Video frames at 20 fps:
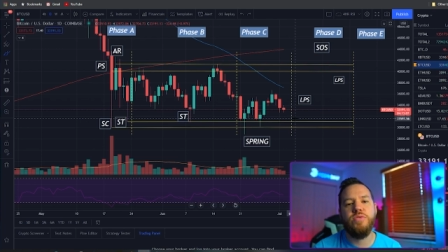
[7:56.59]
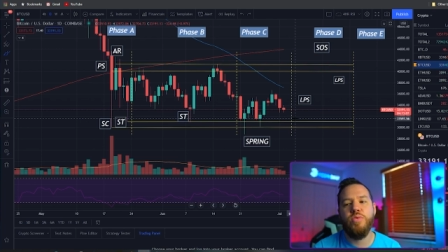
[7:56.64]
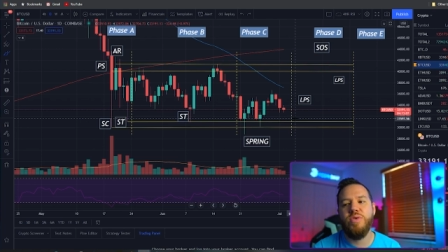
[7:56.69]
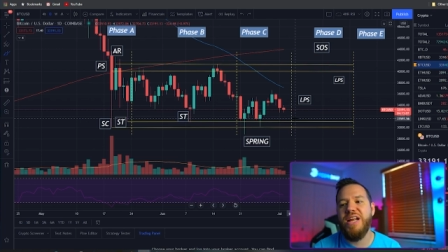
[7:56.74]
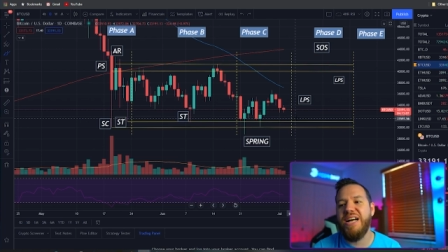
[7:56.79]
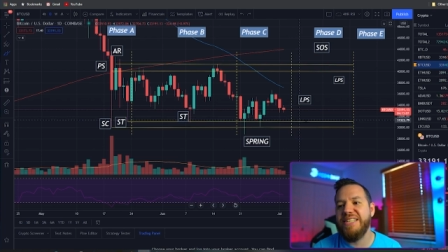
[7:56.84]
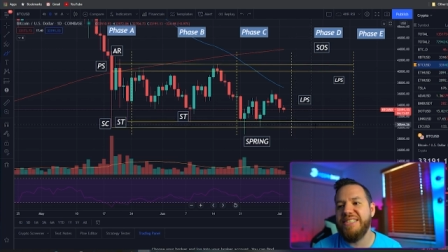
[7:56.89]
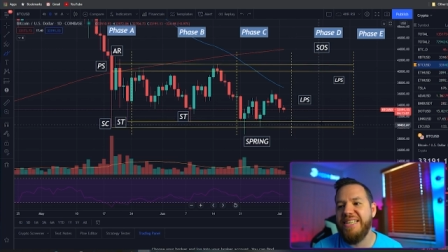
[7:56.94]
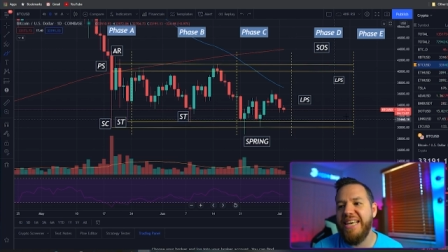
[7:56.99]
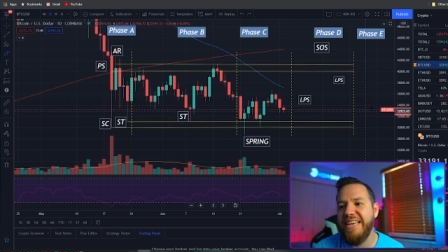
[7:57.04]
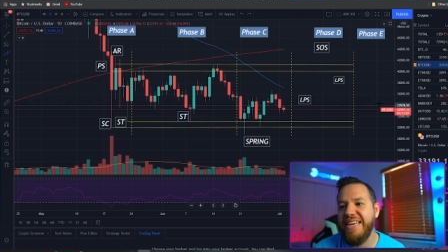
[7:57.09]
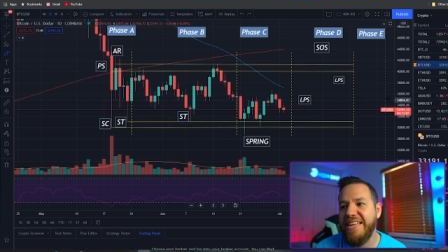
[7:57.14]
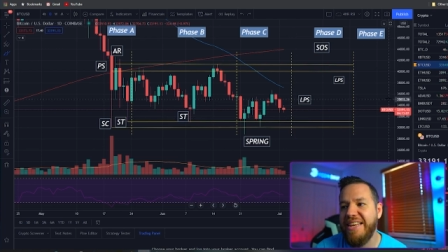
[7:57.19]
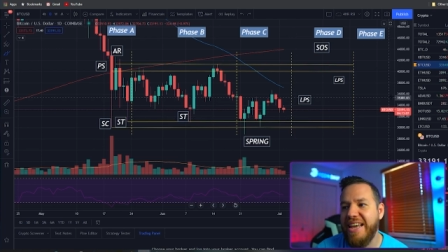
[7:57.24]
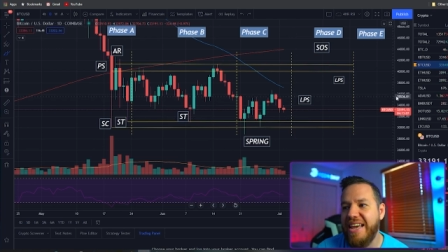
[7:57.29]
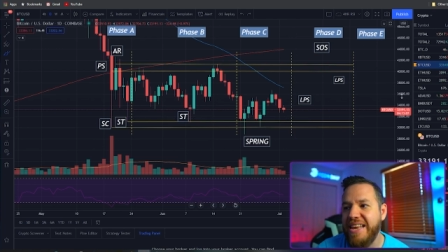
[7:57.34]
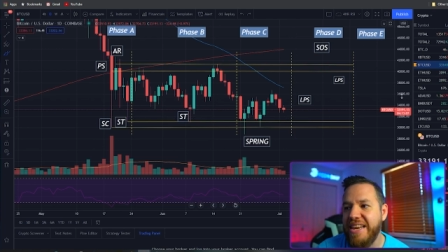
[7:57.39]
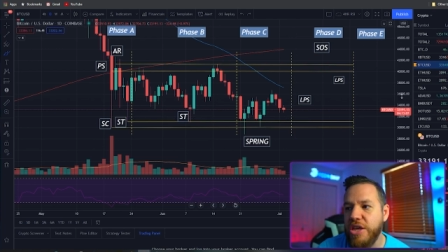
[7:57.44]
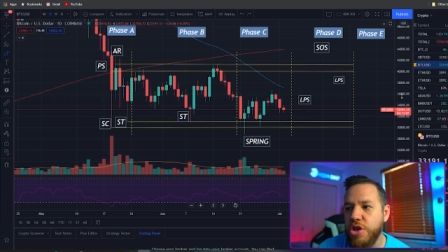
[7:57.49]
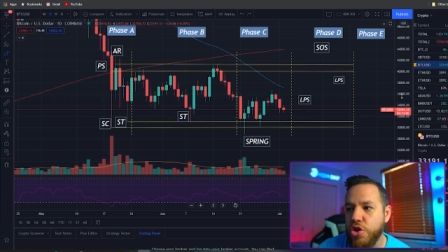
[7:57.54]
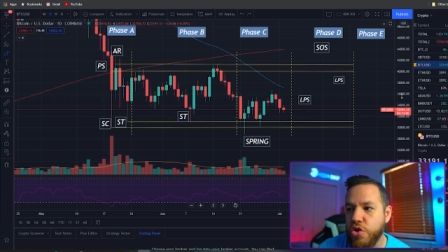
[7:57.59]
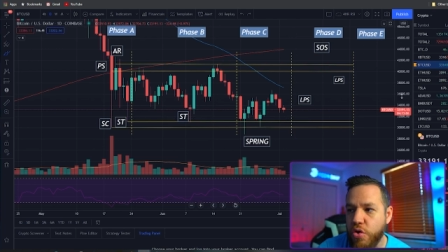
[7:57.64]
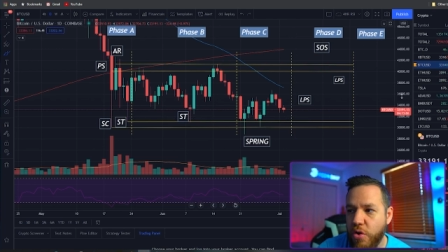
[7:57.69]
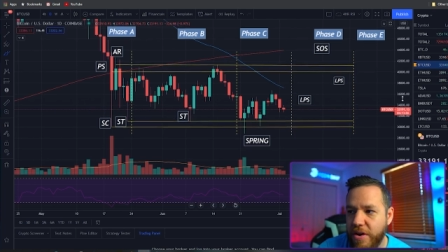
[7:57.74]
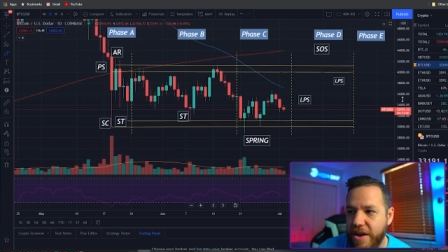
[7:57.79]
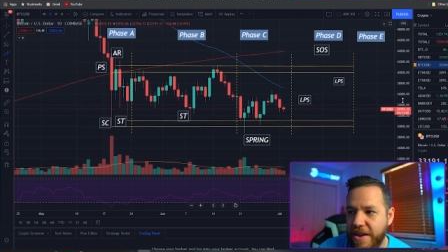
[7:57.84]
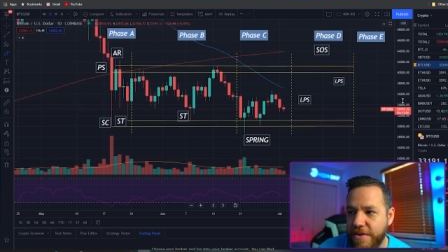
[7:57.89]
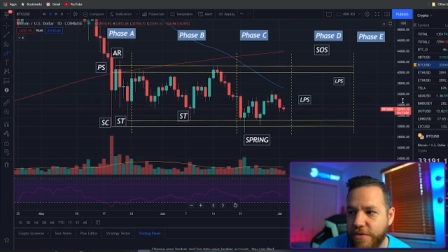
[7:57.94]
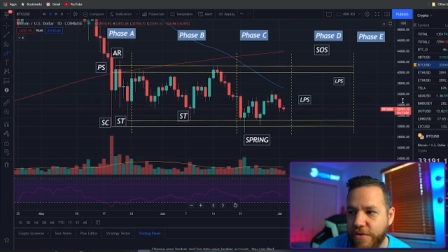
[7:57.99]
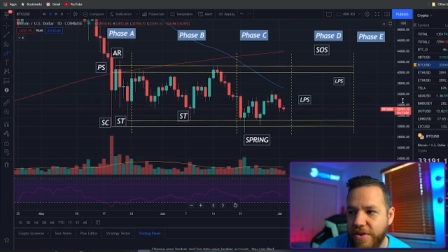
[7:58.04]
We're not taking any
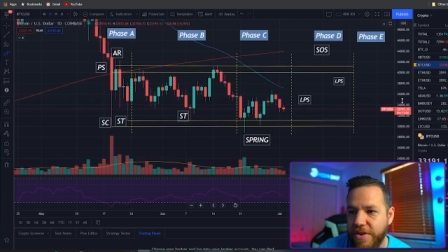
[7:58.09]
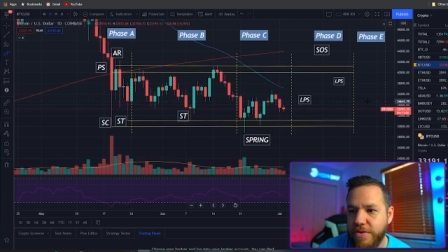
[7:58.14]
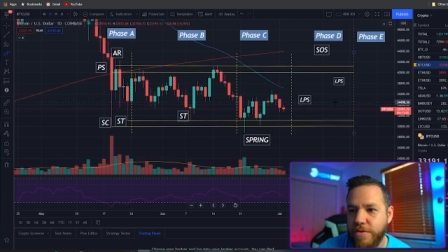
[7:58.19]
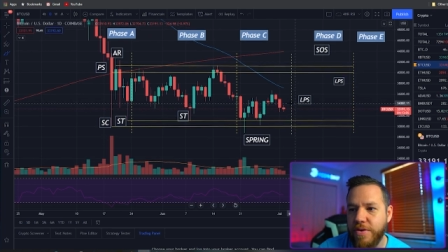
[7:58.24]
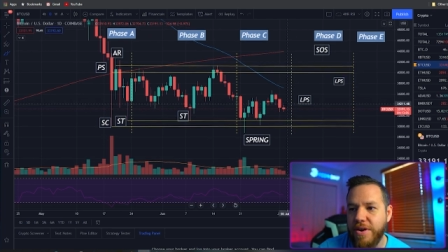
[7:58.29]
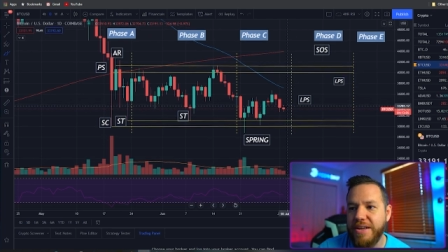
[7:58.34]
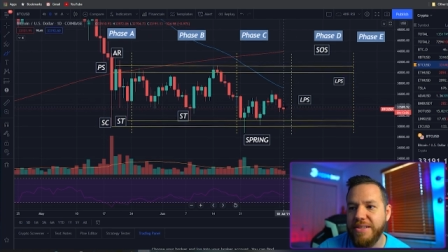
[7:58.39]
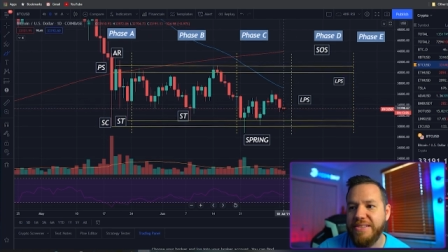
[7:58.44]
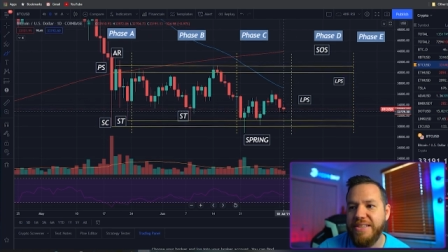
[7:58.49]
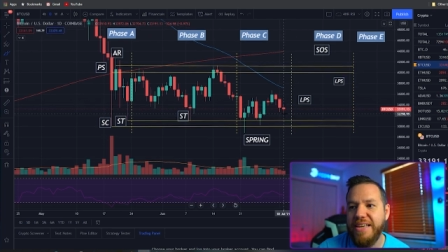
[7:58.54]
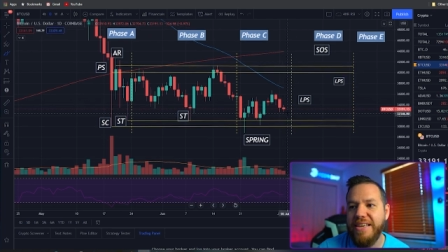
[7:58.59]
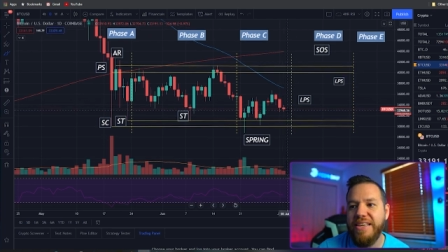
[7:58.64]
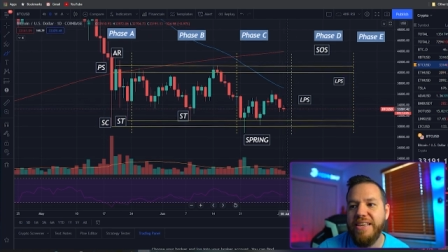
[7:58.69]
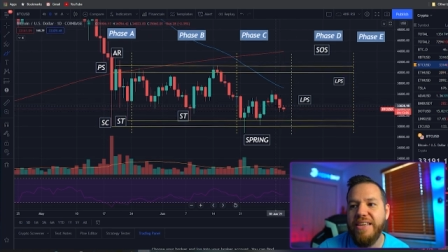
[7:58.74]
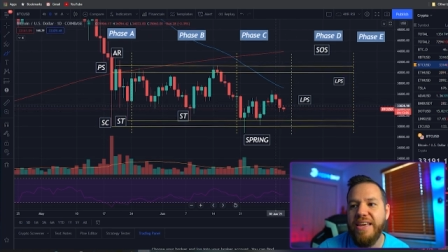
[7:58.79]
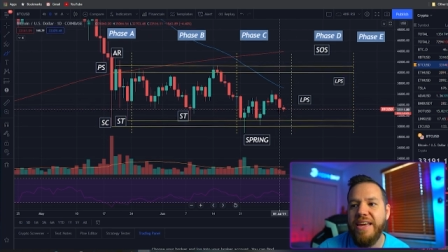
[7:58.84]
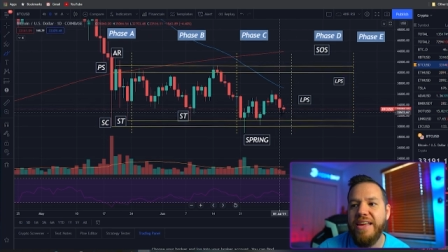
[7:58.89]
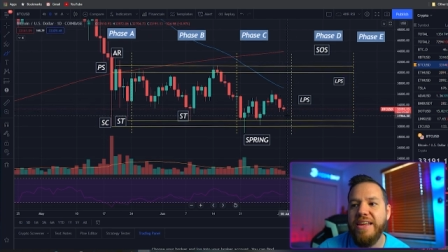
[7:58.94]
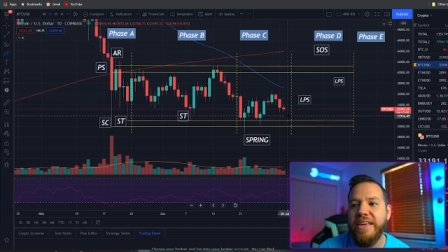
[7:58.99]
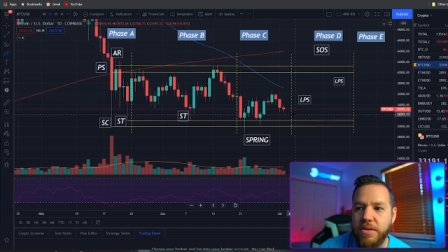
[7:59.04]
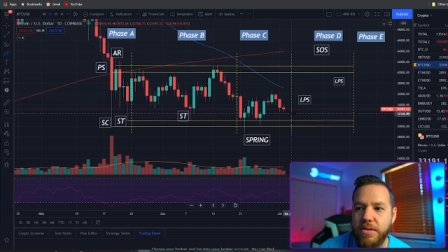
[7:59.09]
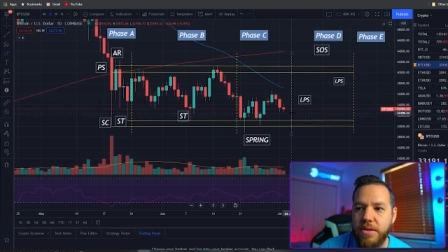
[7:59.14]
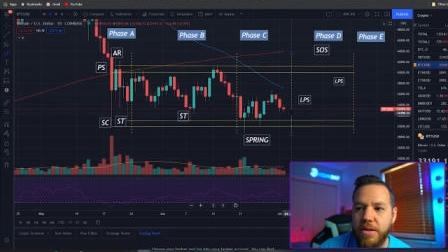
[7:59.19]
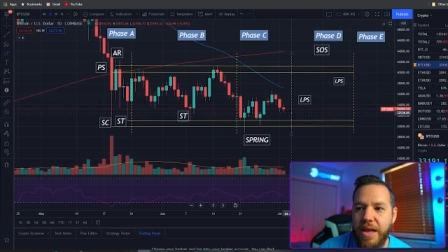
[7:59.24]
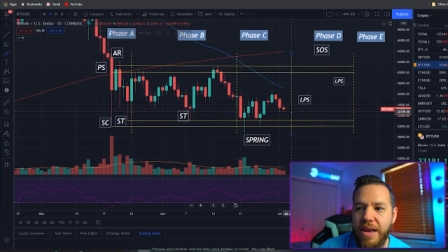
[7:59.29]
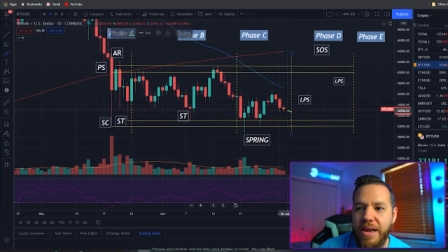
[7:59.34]
short entries. We're not taking any